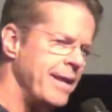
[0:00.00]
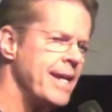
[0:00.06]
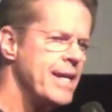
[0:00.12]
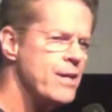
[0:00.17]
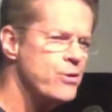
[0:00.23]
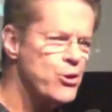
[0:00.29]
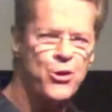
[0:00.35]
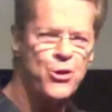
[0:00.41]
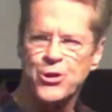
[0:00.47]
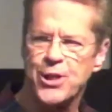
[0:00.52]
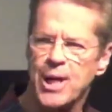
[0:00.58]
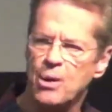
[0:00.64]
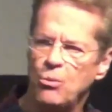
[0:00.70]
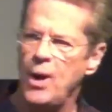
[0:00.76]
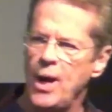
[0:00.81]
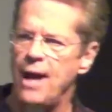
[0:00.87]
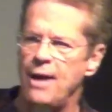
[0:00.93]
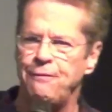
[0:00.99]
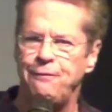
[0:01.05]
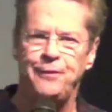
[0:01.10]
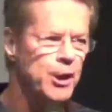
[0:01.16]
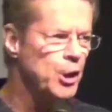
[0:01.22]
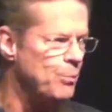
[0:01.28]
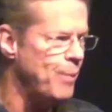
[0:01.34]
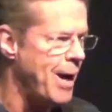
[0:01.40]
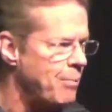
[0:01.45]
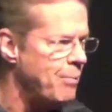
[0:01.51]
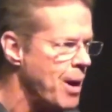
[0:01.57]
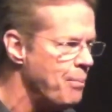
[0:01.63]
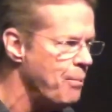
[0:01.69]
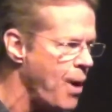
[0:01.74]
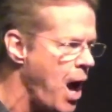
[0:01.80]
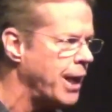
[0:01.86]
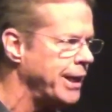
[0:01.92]
and that's the same way I feel about my
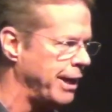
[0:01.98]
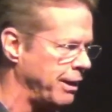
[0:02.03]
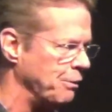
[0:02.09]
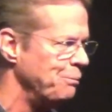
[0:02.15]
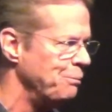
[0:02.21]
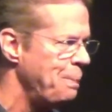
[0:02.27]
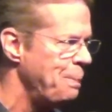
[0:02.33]
body.